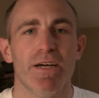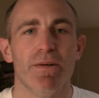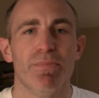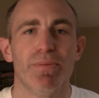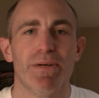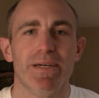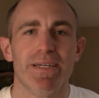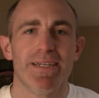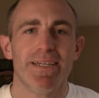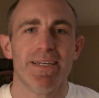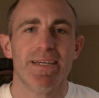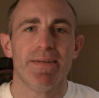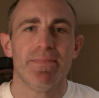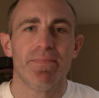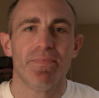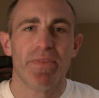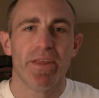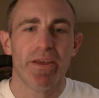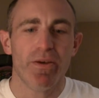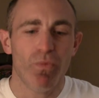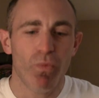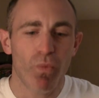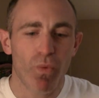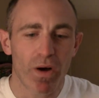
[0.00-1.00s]
but
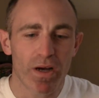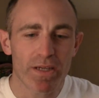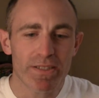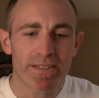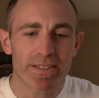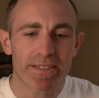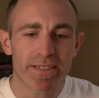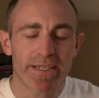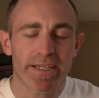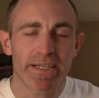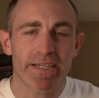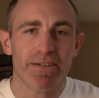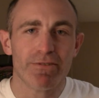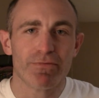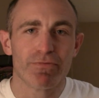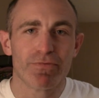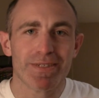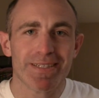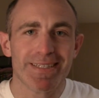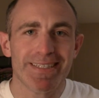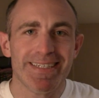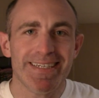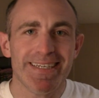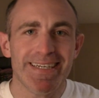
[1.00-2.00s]
it wasn't a
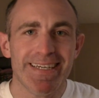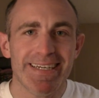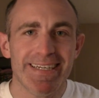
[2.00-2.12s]
really